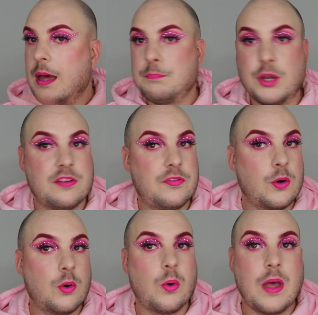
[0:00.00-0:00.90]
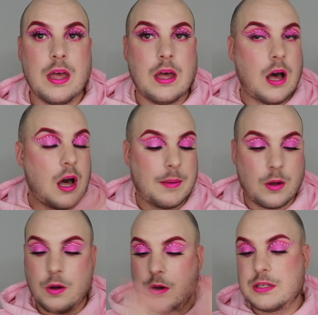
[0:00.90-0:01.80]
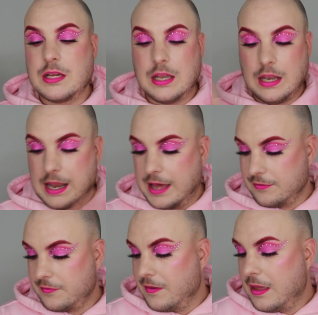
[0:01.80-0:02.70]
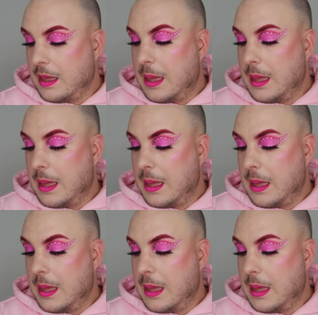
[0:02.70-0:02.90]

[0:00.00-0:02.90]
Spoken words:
beautiful. Oh my god, love.